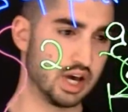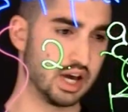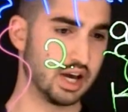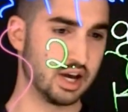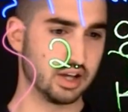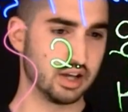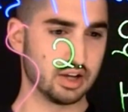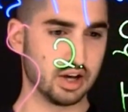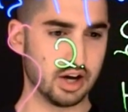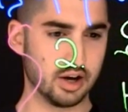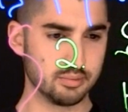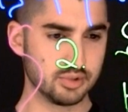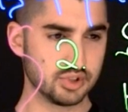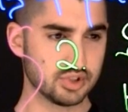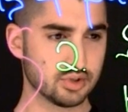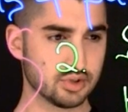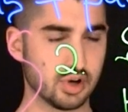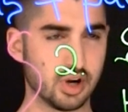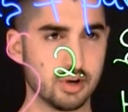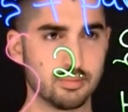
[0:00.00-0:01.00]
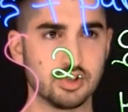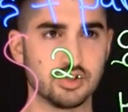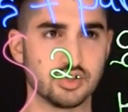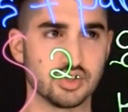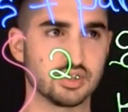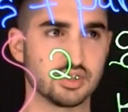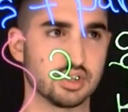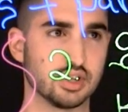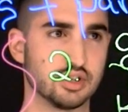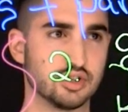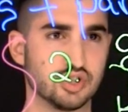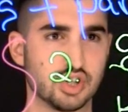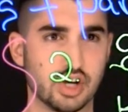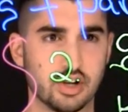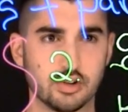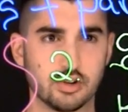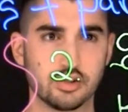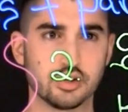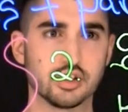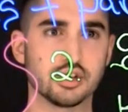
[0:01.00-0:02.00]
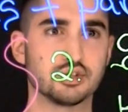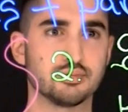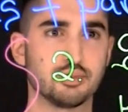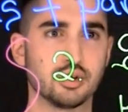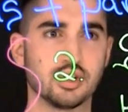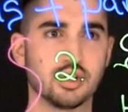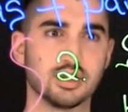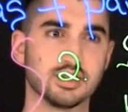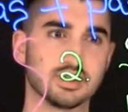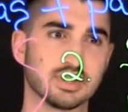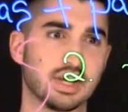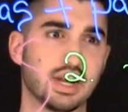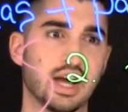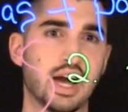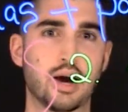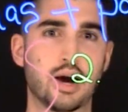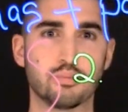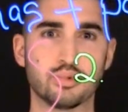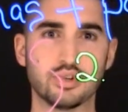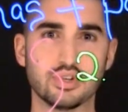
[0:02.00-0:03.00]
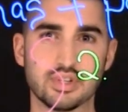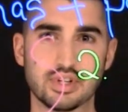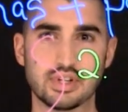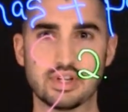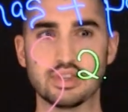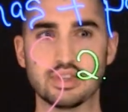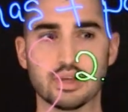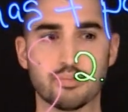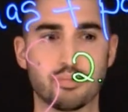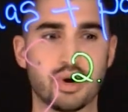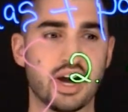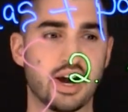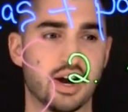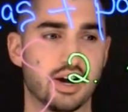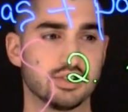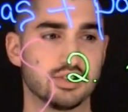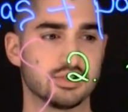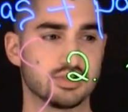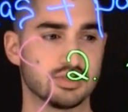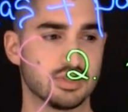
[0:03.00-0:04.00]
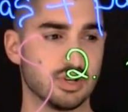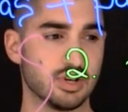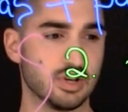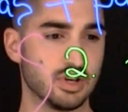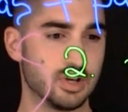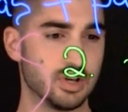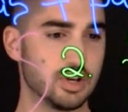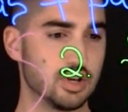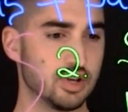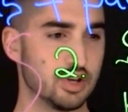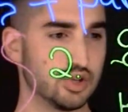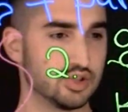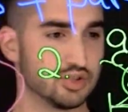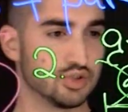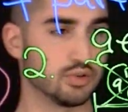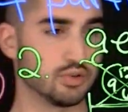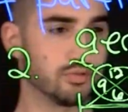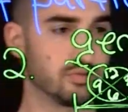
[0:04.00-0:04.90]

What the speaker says: and I'm describing just a general experience that happened in the past. So